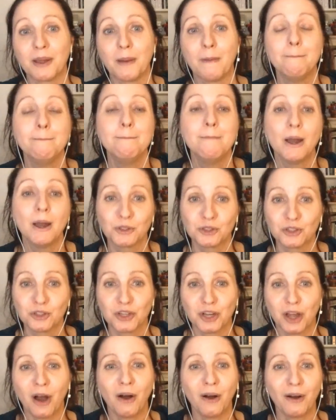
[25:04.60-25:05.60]
most
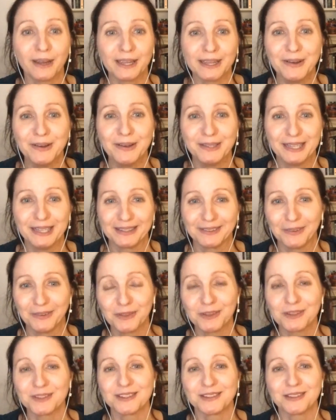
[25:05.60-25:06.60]
high earning
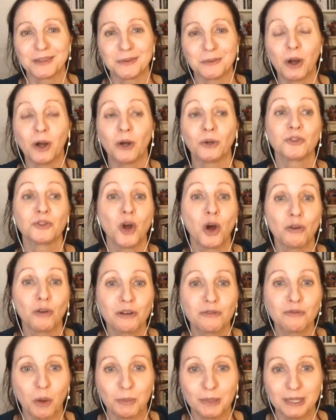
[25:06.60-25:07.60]
authors in the world Nora
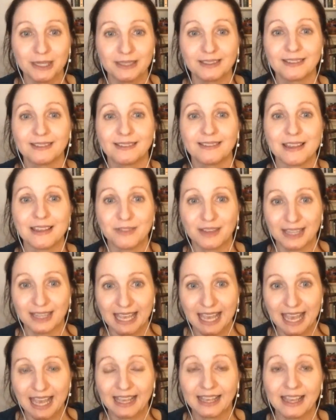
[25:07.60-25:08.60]
Roberts, Stephen
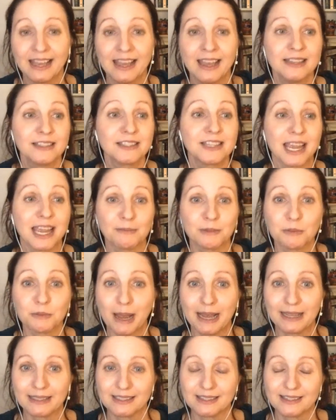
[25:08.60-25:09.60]
King, James
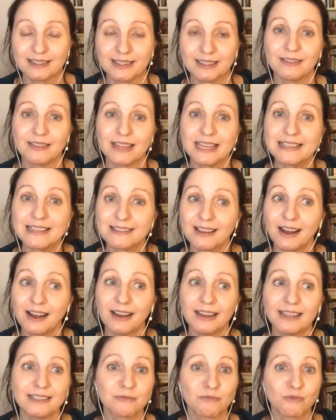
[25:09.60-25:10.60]
Patterson. These
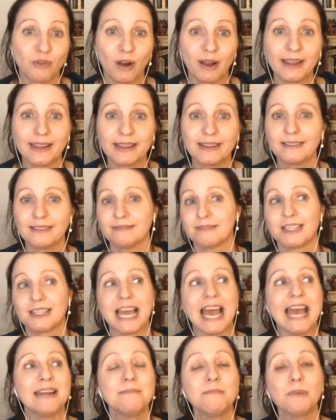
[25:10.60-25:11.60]
guys write
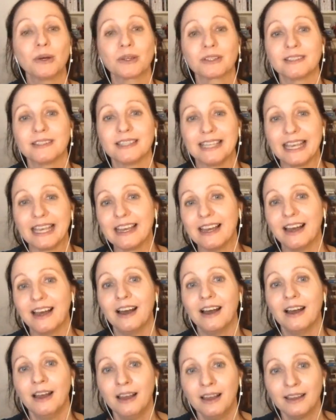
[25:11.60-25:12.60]
10 books a year
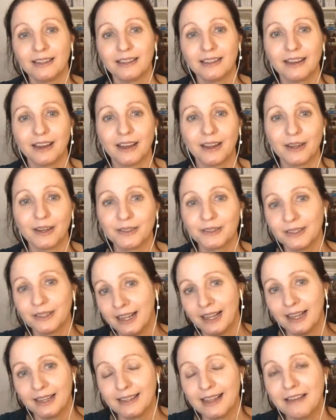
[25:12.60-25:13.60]
you know
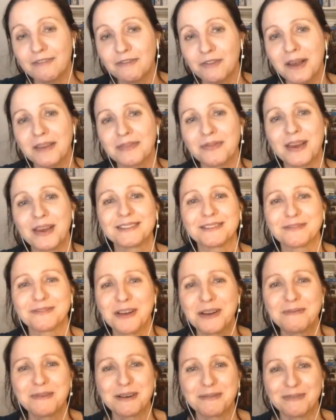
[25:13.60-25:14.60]
every, there's a
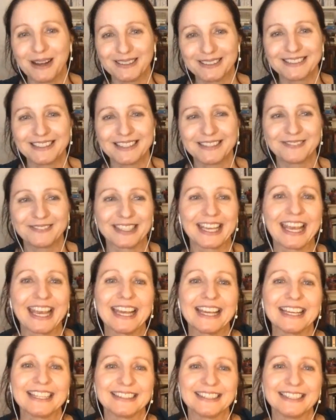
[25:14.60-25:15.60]
rumor about stephen
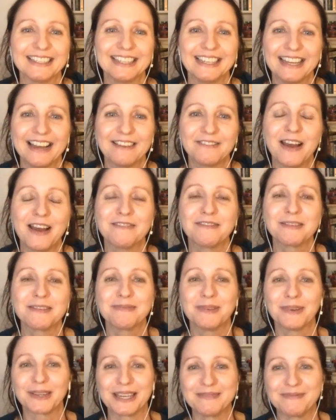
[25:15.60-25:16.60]
king that for every
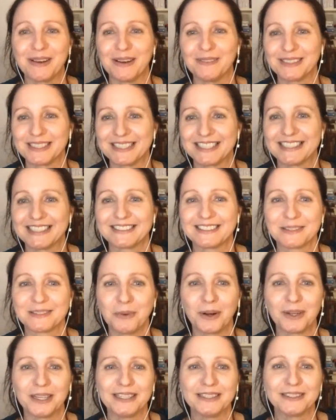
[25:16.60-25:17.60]
book he publishes there's
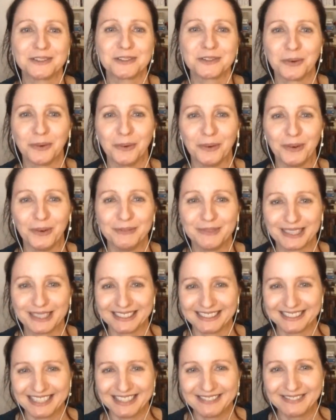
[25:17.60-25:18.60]
one in a drawer
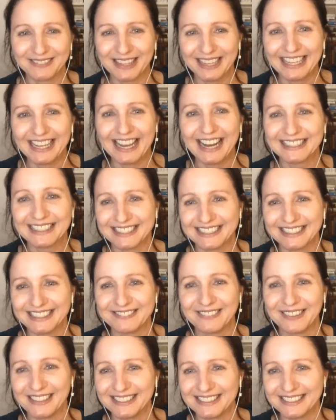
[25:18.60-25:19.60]
because he he actually
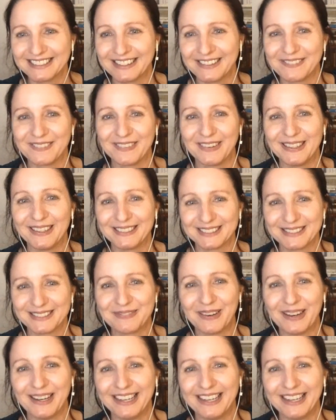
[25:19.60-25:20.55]
writes so fast but